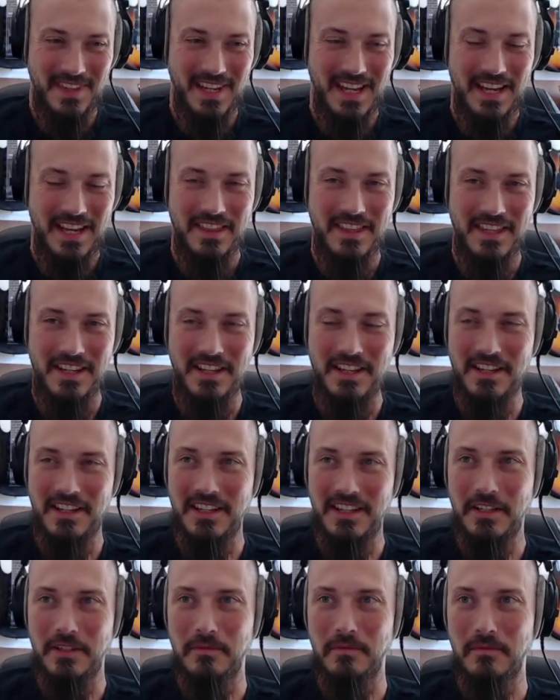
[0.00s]
I think
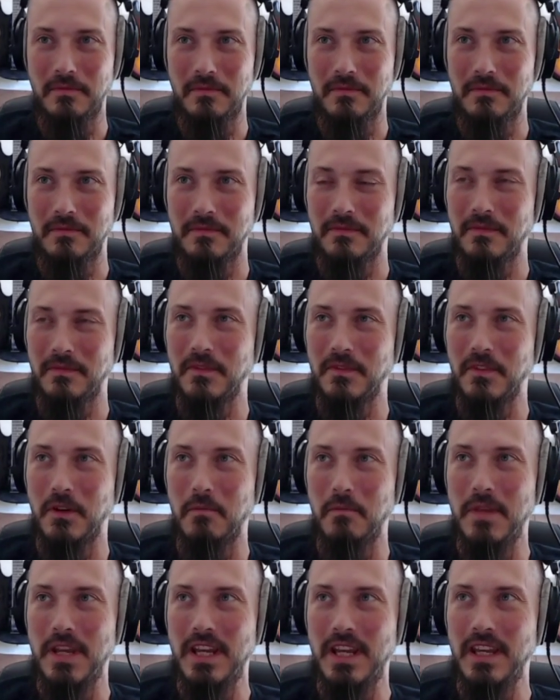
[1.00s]
for
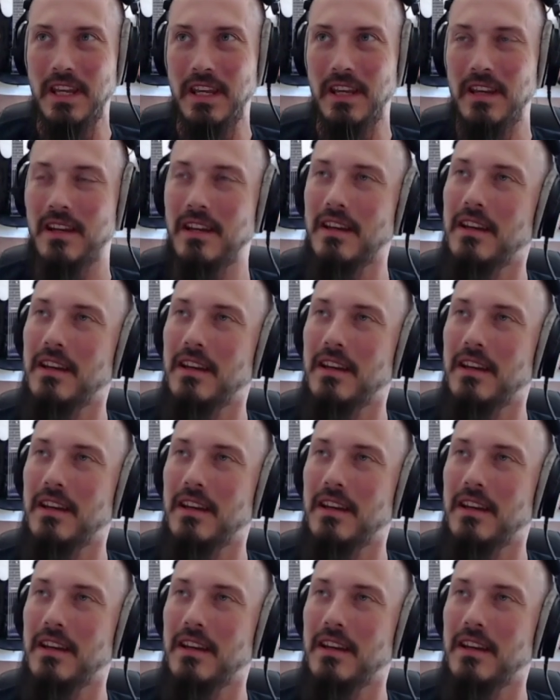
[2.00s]
me,